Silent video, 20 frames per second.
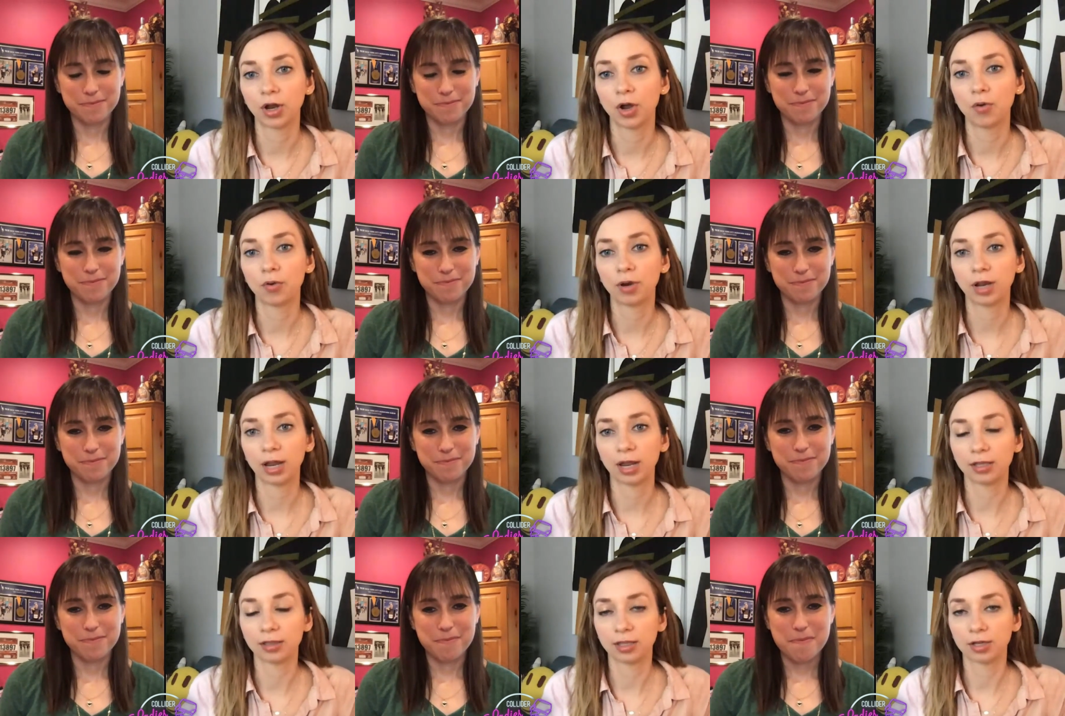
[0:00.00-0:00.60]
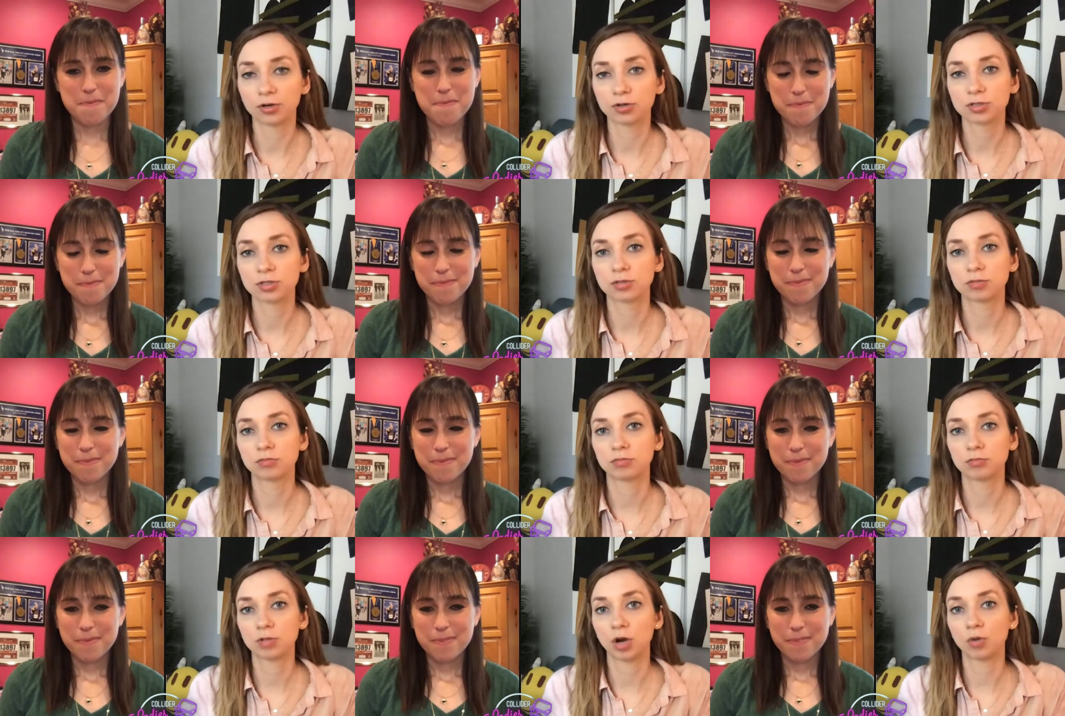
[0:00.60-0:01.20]
Speaker 1: okay,
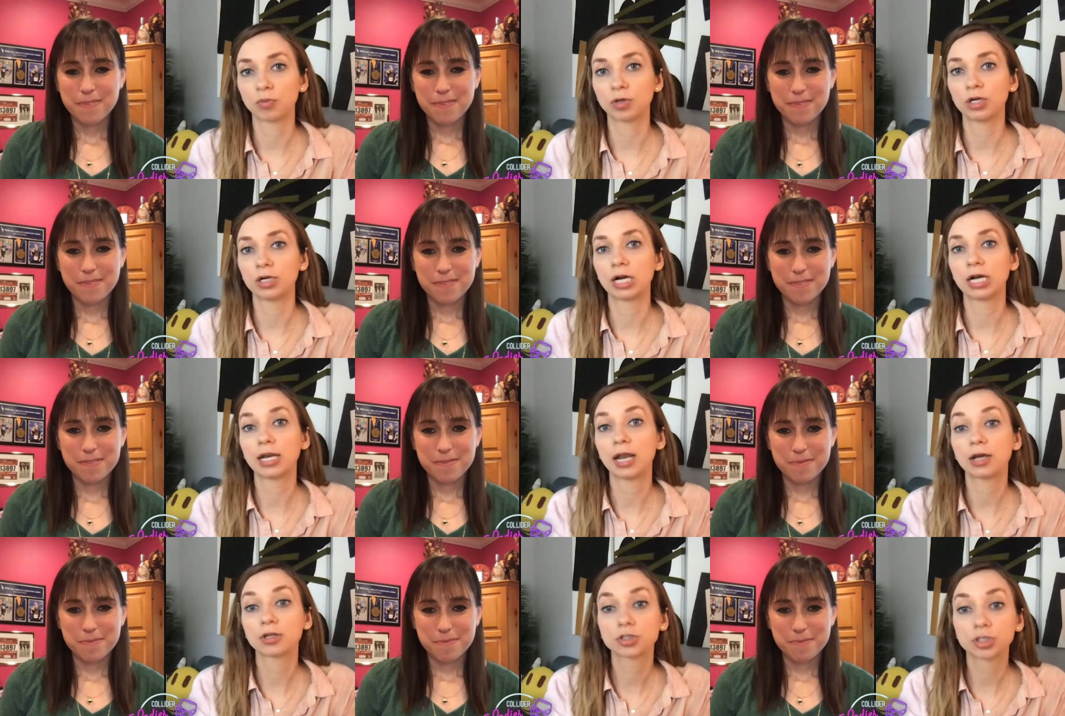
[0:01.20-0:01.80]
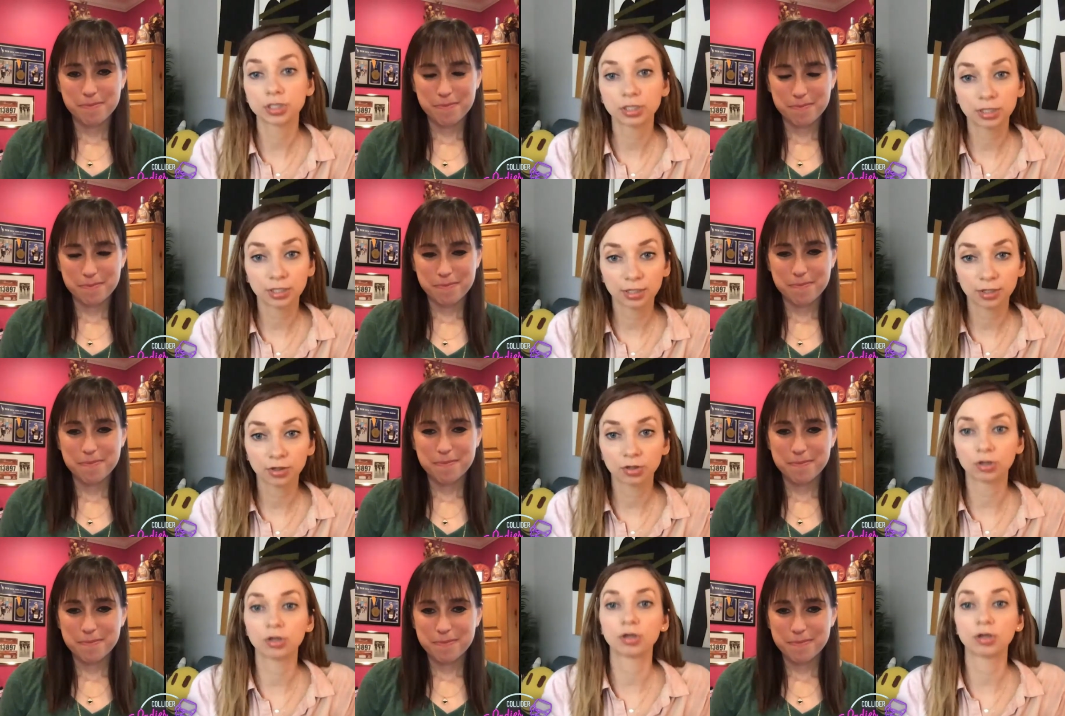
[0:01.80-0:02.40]
there's a real connection
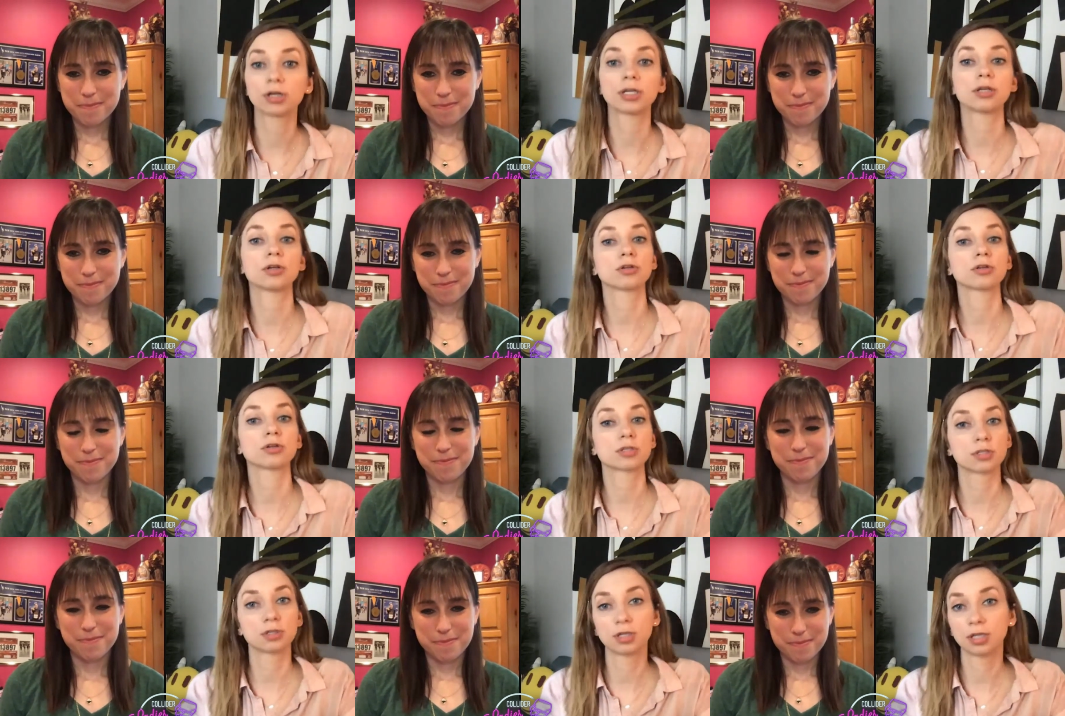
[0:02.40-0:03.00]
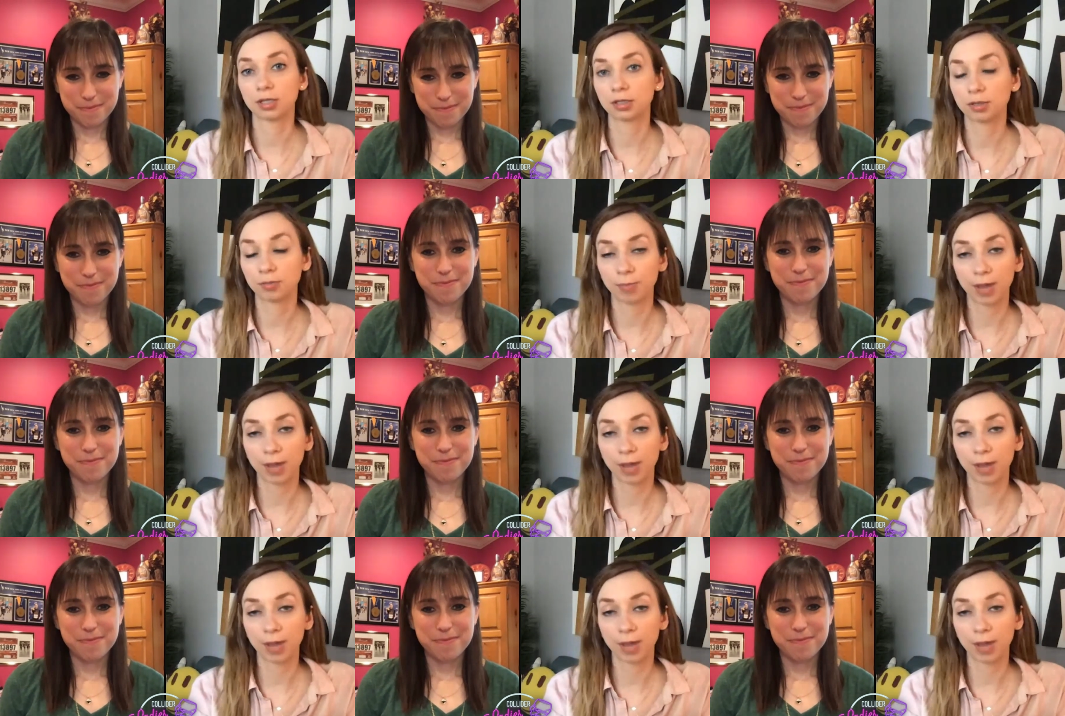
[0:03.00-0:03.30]
here, or here's the